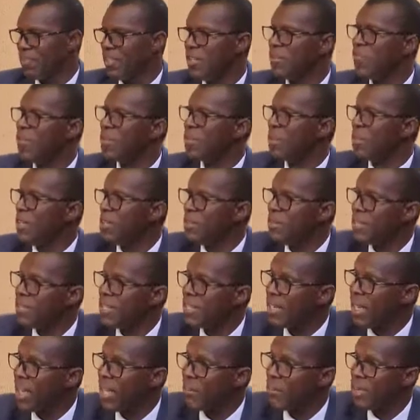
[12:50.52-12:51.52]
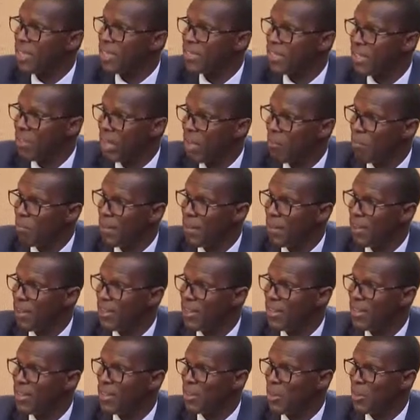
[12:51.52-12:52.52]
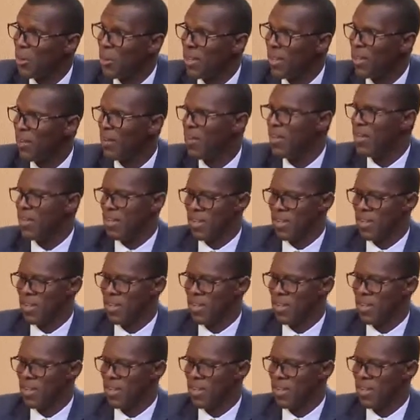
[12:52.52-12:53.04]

the limited liability company. Yes. Okay?